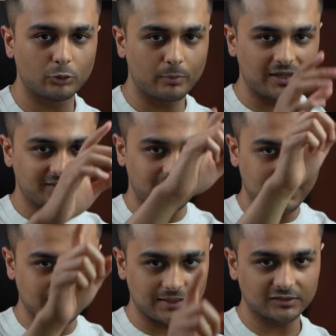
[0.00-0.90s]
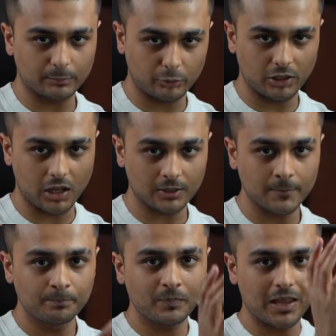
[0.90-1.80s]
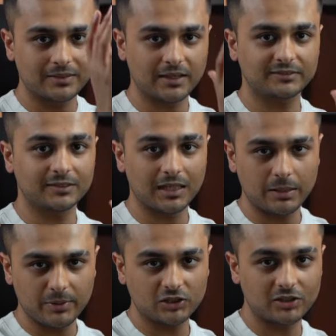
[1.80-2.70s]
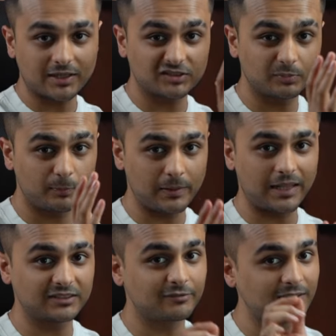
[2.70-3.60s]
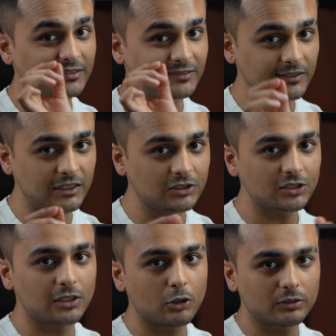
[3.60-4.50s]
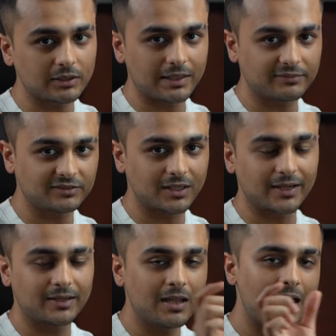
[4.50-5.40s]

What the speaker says: You might see that there is a product and there's an image that is placed very strategically on the left side,